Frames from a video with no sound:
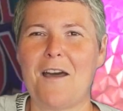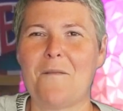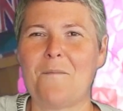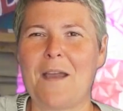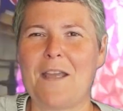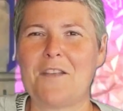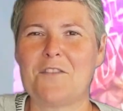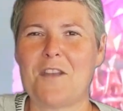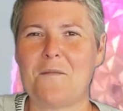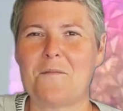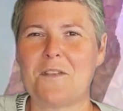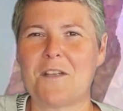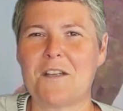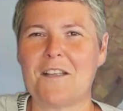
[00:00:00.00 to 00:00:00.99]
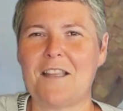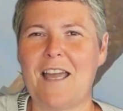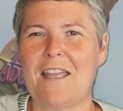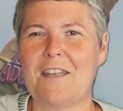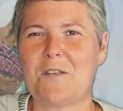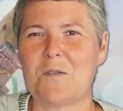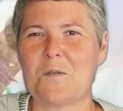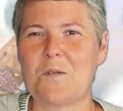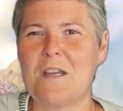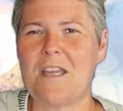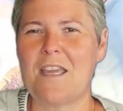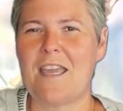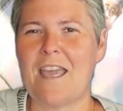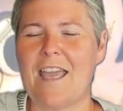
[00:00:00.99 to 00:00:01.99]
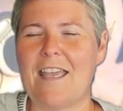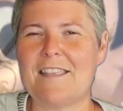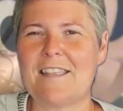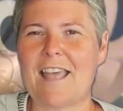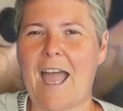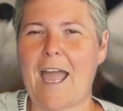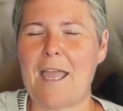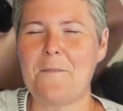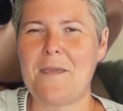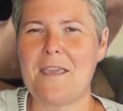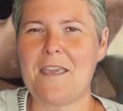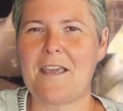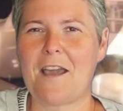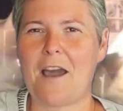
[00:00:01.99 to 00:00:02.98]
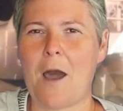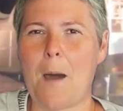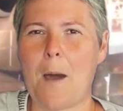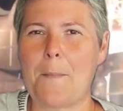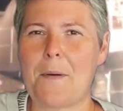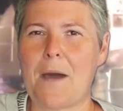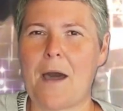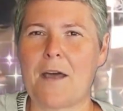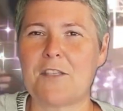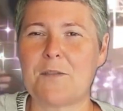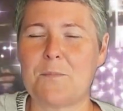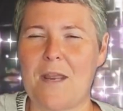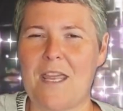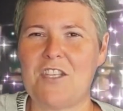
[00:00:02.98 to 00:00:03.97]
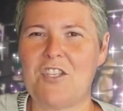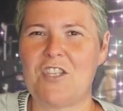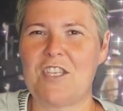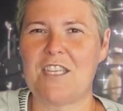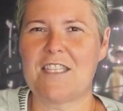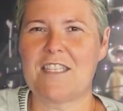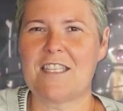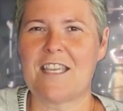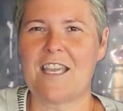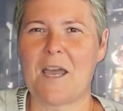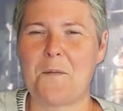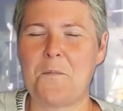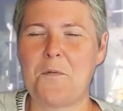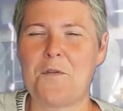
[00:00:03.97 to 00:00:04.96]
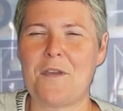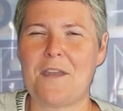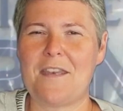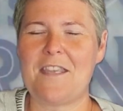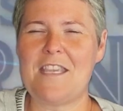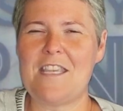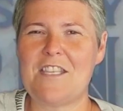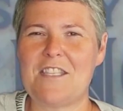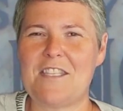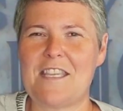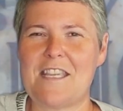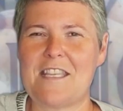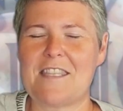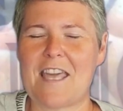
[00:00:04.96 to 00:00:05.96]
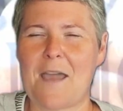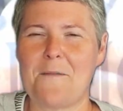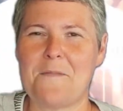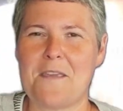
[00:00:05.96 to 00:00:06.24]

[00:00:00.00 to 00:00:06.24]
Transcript: my trip to Orlando is that I make up a spreadsheet and put in each date that I'm